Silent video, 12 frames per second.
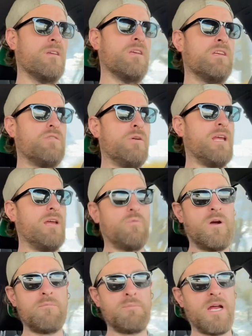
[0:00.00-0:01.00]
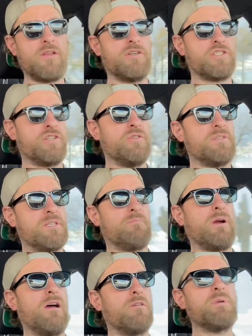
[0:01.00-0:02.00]
doing it and wearing better shoes and
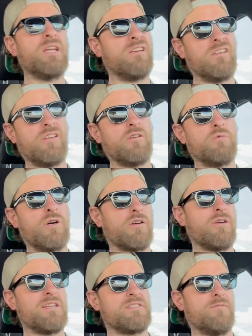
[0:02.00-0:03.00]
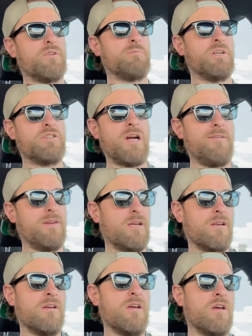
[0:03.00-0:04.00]
probably being a little more aggressive with my
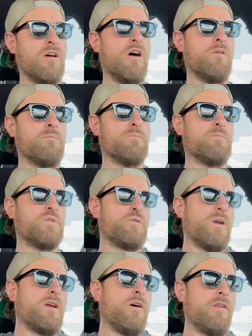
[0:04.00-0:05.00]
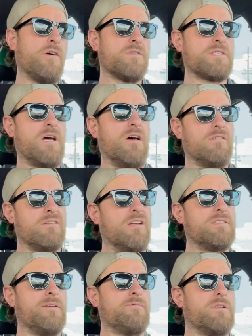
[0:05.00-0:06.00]
driving. Between all those, I'll
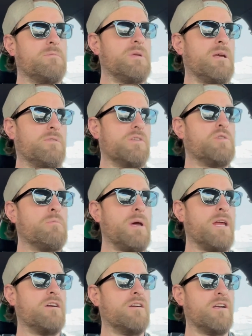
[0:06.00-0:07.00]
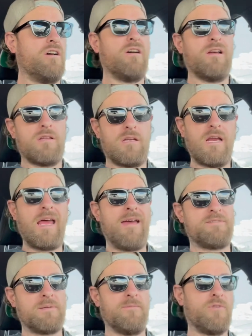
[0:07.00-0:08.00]
definitely be able to do better, and I'll
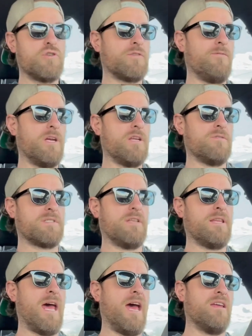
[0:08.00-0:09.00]
have some future videos on that.